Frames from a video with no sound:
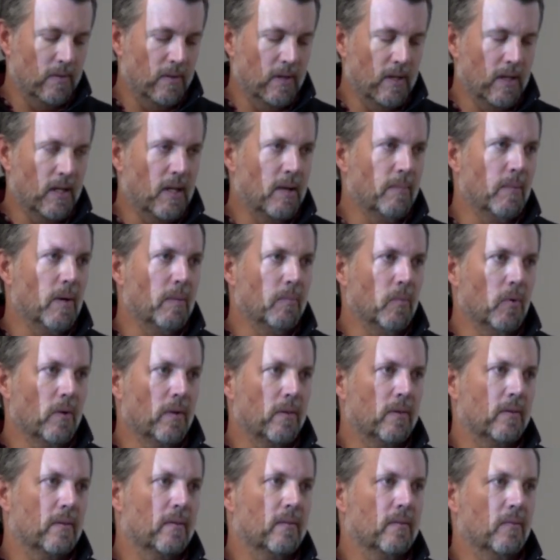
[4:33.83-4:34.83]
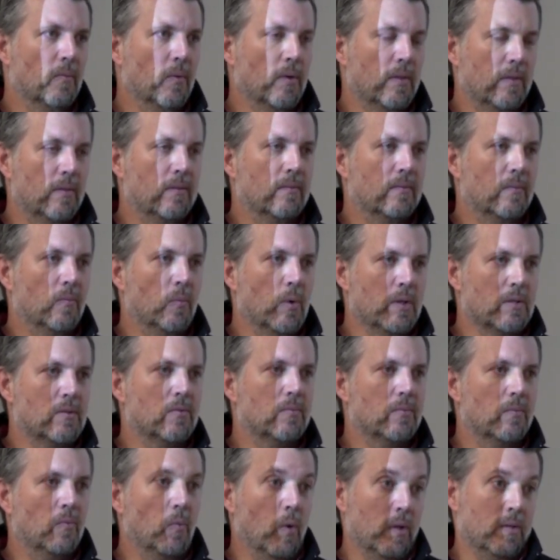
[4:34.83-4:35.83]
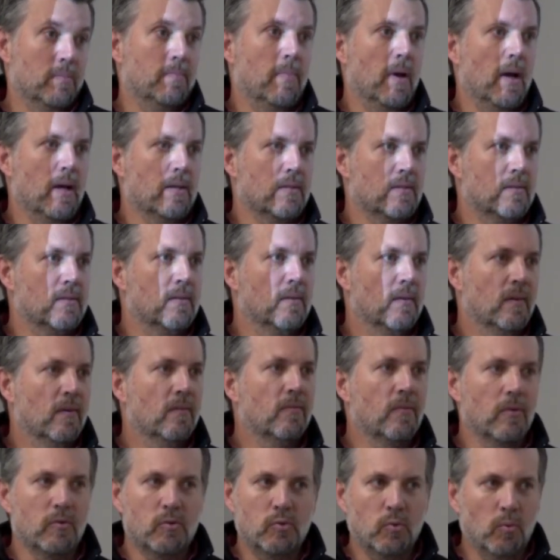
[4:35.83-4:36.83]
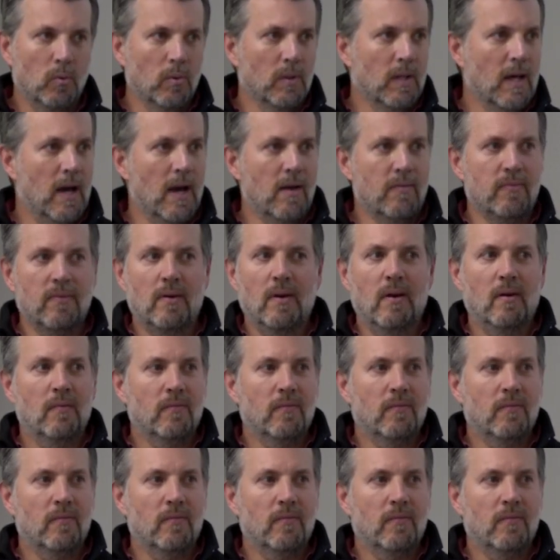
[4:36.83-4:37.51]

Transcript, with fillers: and come up with, with what's, what's best for tool life,